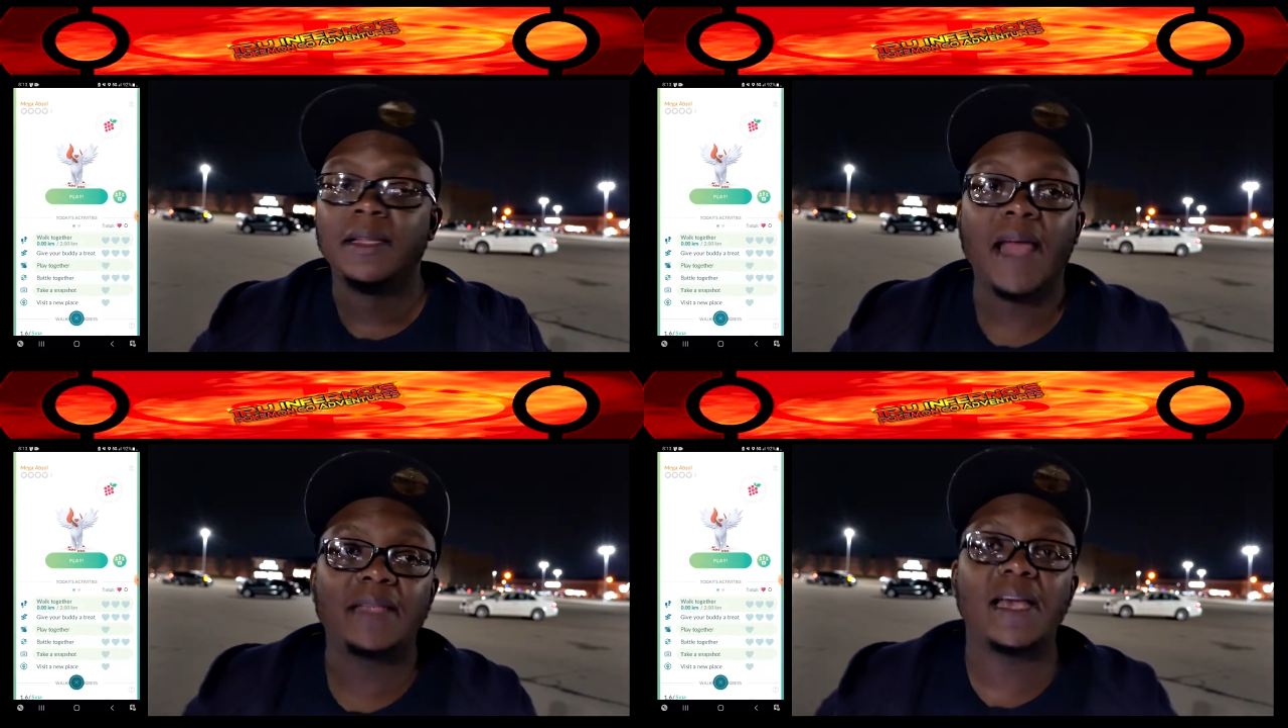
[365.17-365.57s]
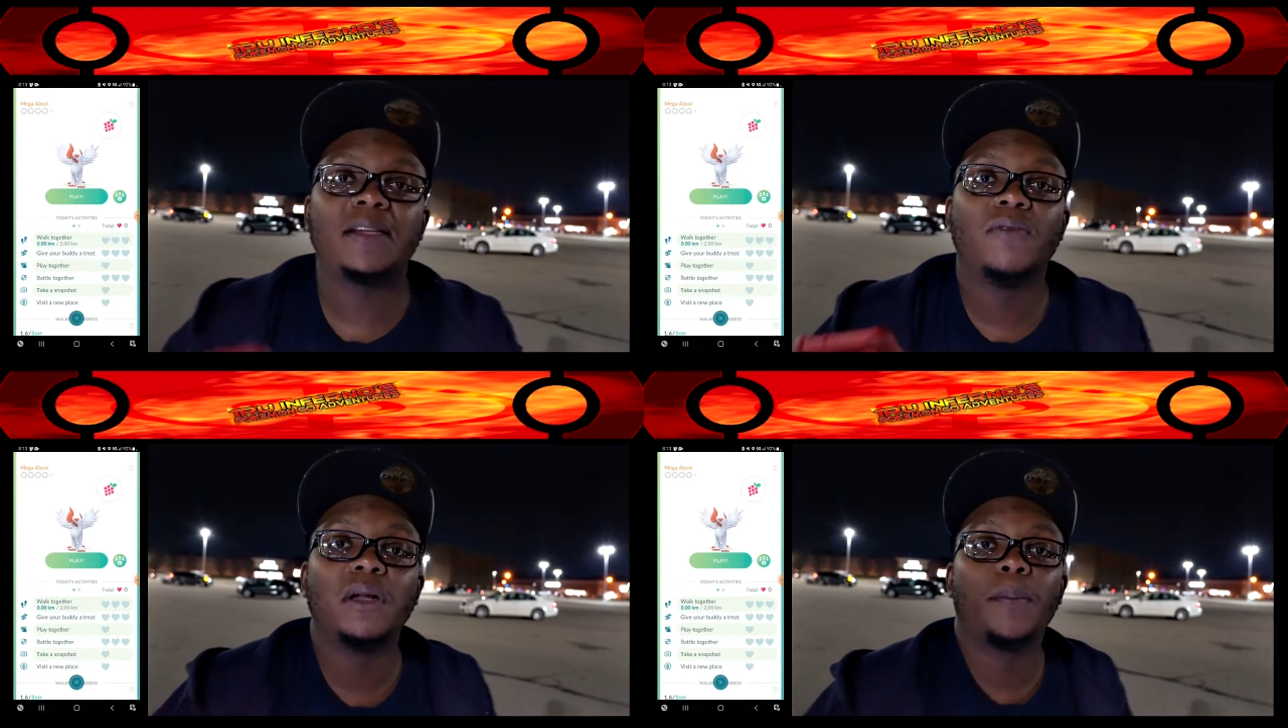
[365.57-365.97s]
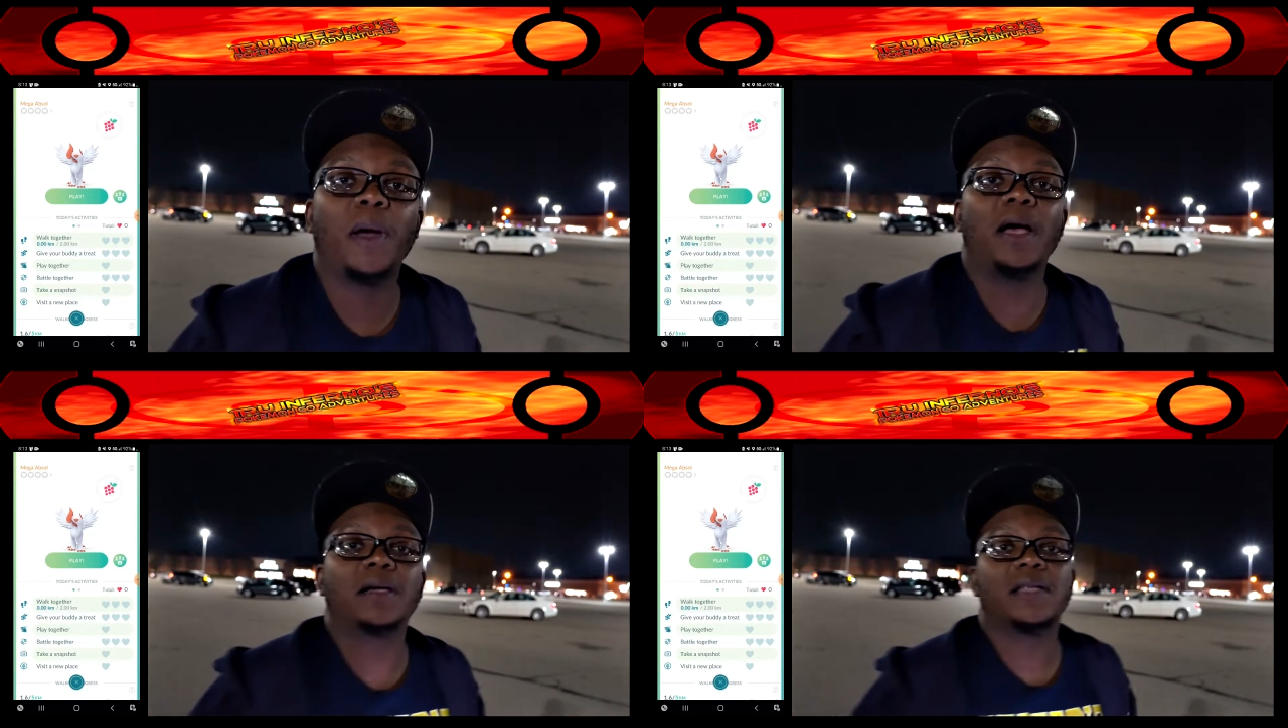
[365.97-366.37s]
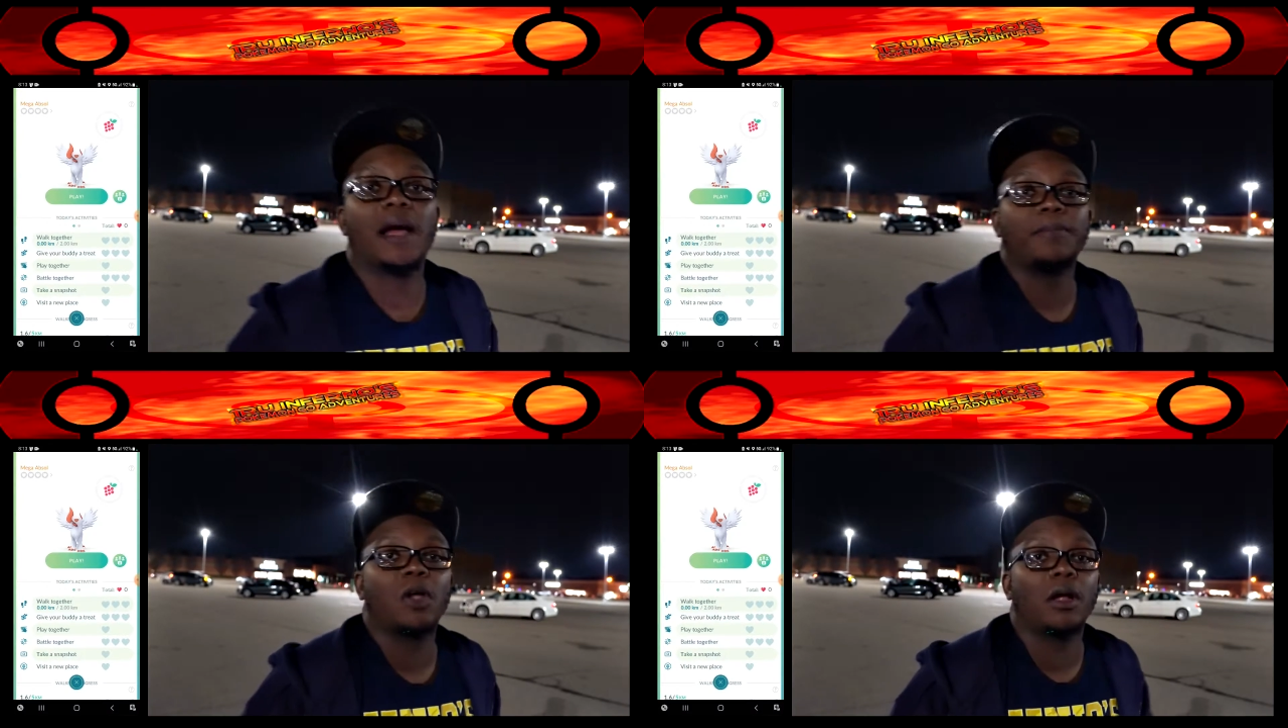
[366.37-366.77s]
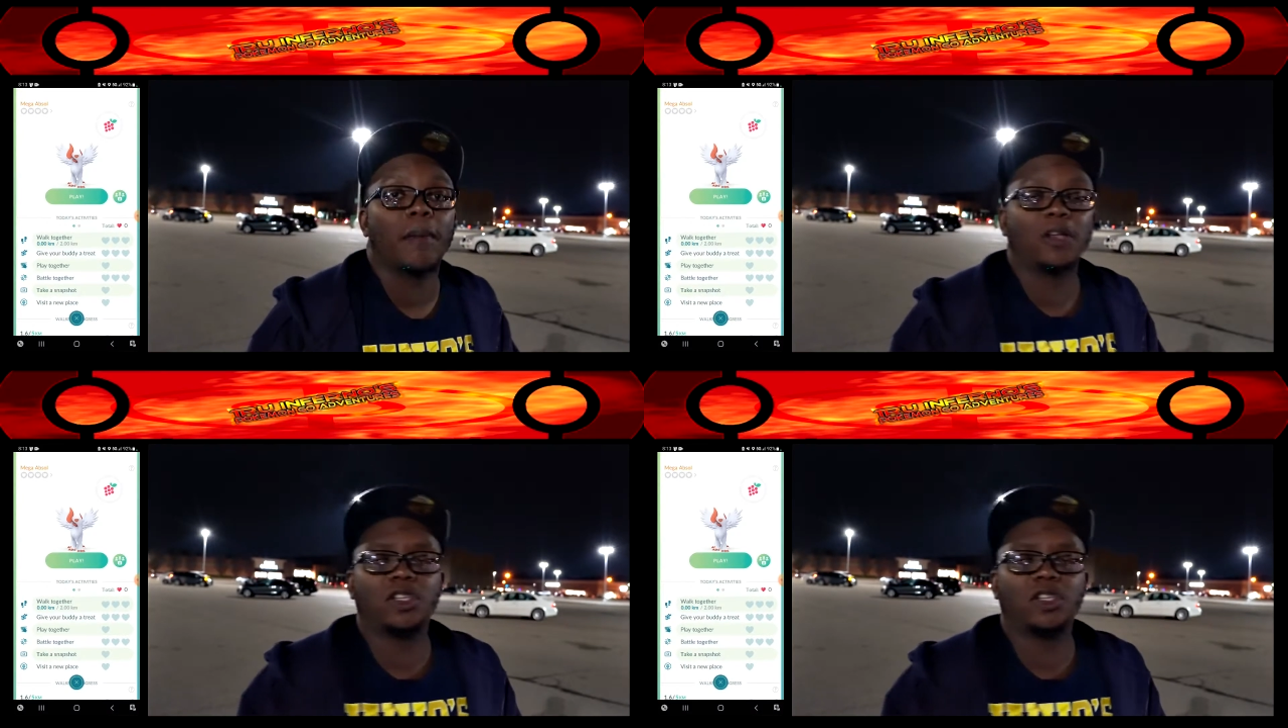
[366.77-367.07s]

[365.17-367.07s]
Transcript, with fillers: That's actually one of the bugs that I'm talking about.